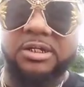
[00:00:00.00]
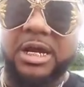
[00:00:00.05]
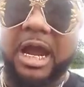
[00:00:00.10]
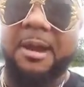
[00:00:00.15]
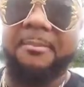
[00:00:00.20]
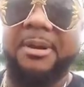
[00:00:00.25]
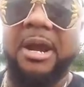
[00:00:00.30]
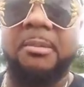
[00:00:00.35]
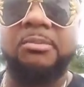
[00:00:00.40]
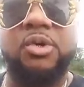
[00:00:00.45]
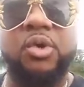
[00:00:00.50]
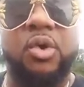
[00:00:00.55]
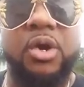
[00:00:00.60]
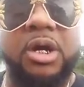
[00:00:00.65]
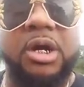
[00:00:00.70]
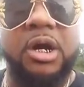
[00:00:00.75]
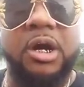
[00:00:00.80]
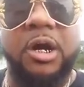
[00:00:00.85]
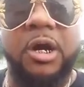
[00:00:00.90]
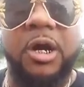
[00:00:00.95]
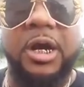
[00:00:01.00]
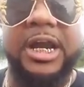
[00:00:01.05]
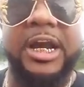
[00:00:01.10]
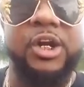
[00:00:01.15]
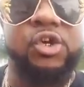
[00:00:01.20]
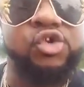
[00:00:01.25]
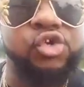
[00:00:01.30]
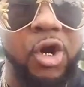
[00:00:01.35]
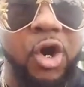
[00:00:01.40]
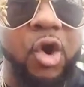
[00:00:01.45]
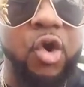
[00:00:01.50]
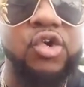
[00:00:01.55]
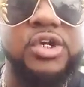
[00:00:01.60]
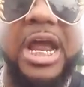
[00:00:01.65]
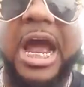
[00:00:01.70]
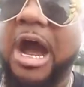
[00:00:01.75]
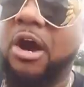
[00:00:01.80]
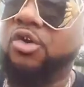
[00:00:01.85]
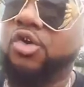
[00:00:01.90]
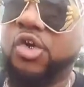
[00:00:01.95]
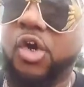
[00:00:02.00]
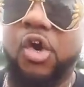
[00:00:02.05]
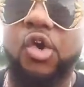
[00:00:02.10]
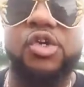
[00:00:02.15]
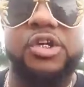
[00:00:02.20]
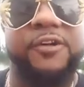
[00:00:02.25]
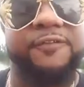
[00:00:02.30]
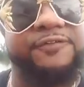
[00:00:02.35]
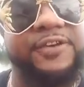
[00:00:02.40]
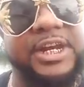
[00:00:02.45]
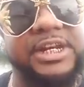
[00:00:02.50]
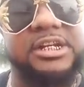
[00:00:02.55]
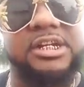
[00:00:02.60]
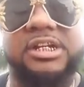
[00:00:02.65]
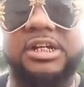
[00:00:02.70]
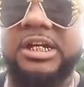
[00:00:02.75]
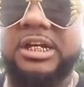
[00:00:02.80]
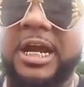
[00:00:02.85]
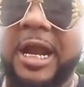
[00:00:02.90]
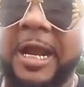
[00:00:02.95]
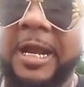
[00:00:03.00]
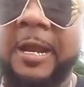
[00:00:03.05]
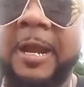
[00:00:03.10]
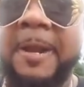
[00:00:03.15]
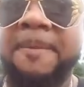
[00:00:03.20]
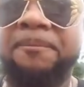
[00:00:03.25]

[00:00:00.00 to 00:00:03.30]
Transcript: I mean, I'm doing intros, outros, and features tonight